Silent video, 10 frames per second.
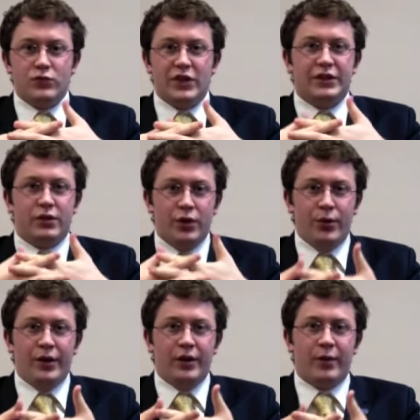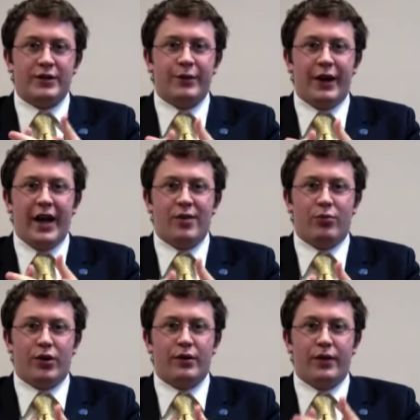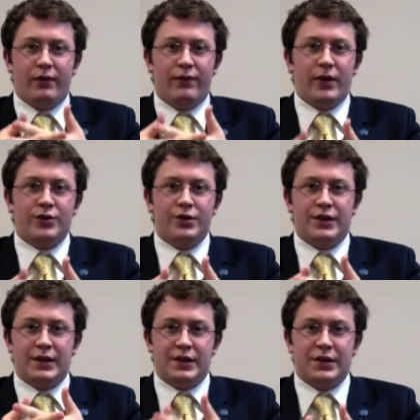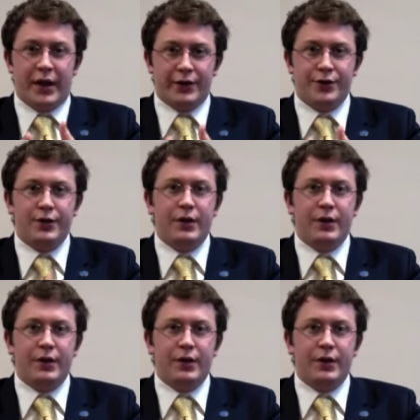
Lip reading: is included in the MSUMUN handbook that functions as such.